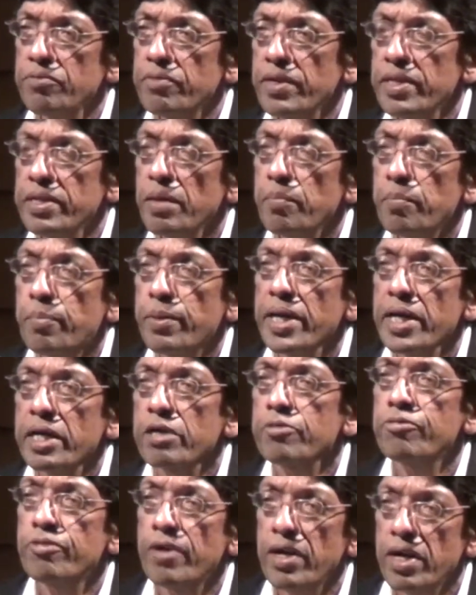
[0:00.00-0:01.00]
where they break
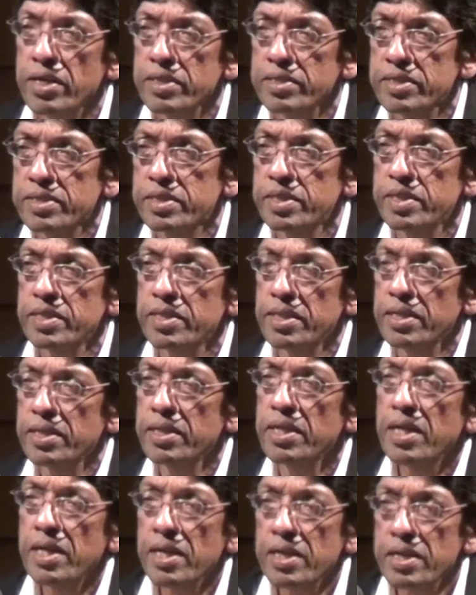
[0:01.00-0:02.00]
fast in the
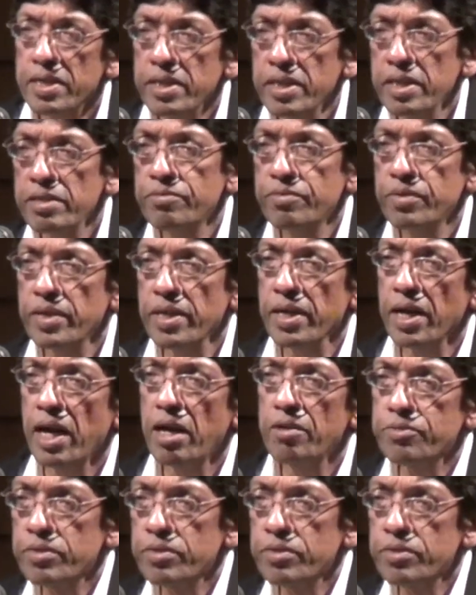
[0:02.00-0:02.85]
evening,